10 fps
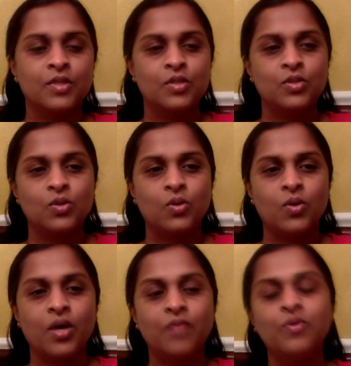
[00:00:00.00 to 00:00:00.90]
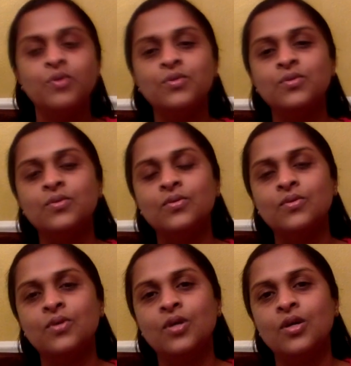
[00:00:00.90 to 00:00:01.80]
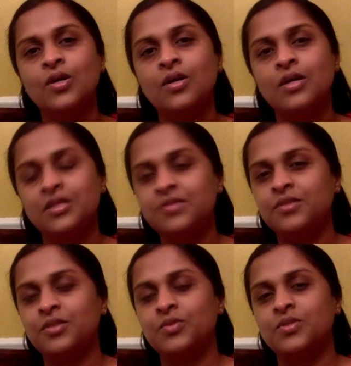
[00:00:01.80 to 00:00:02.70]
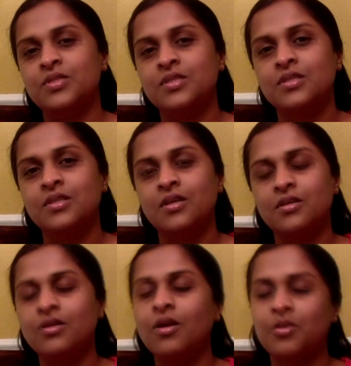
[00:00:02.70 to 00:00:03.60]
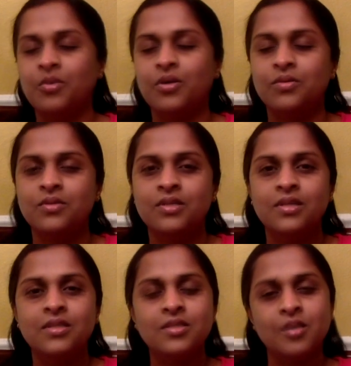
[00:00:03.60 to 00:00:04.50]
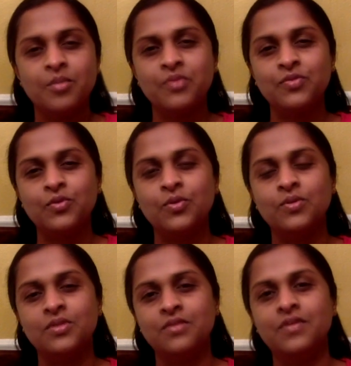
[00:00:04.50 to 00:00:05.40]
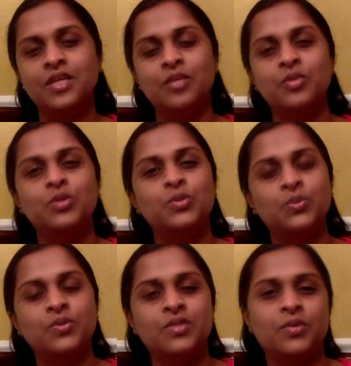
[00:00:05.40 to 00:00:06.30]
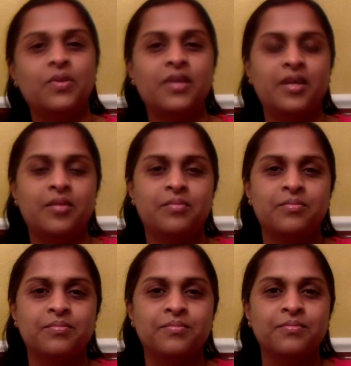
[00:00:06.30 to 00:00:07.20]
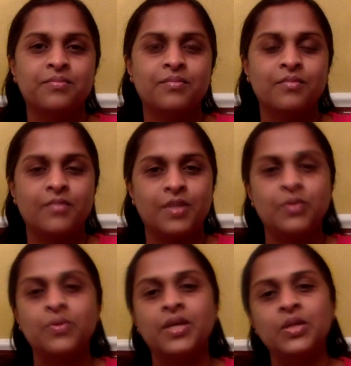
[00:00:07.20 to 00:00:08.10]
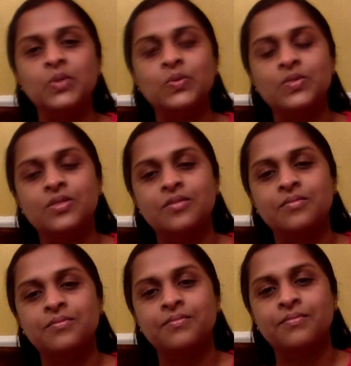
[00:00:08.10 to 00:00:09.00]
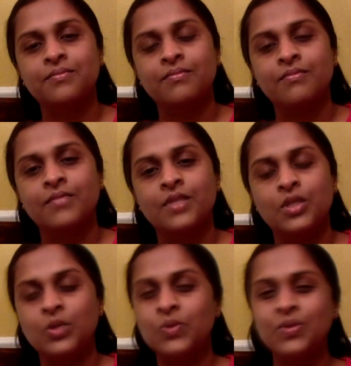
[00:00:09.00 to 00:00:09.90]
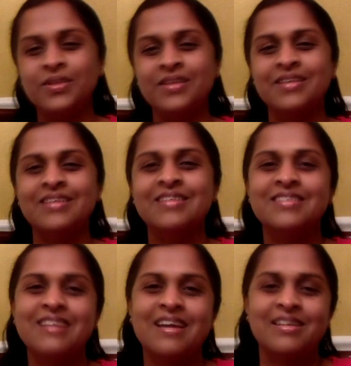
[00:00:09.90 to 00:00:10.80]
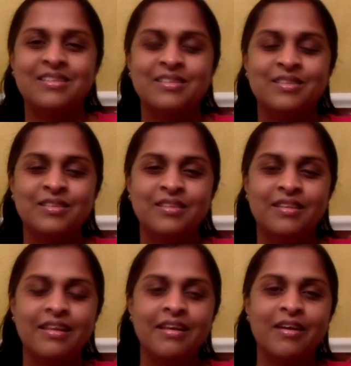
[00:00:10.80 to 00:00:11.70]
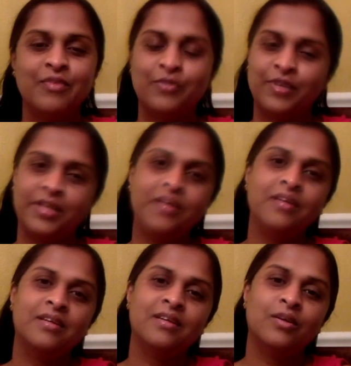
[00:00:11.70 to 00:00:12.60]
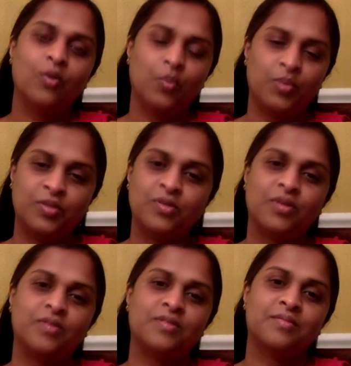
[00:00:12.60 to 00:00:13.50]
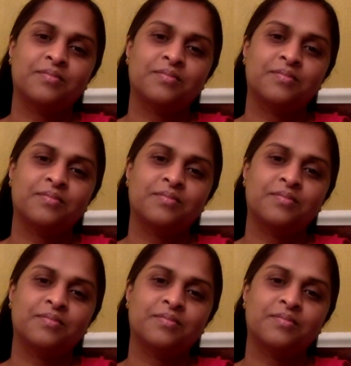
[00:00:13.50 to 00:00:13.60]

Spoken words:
So I want to introduce, talk about some of those available tools out there that you can use. The cool thing is that they are free, open source.